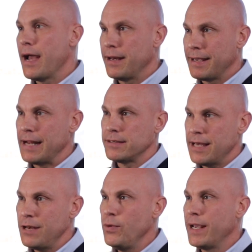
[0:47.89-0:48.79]
And
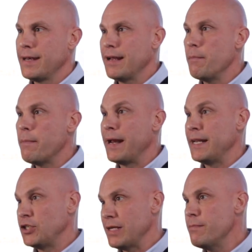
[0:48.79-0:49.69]
against that, we can now
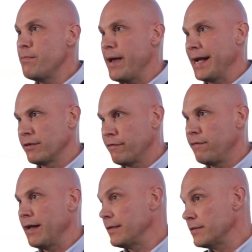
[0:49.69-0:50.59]
manage impact
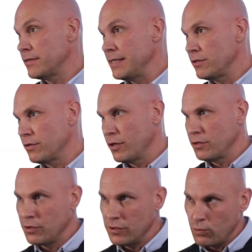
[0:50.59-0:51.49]
of flood and sea
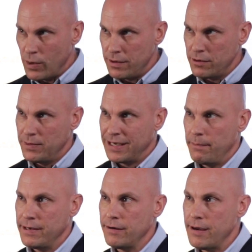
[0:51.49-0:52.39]
surge, because weather is
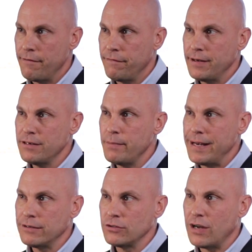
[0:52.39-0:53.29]
becoming a
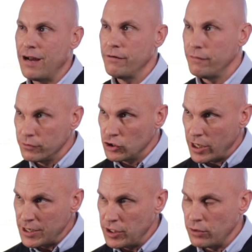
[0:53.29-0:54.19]
fundamental driver of
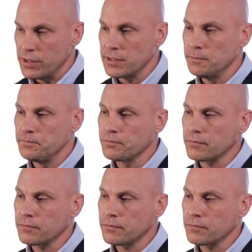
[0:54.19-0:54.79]
changing risk.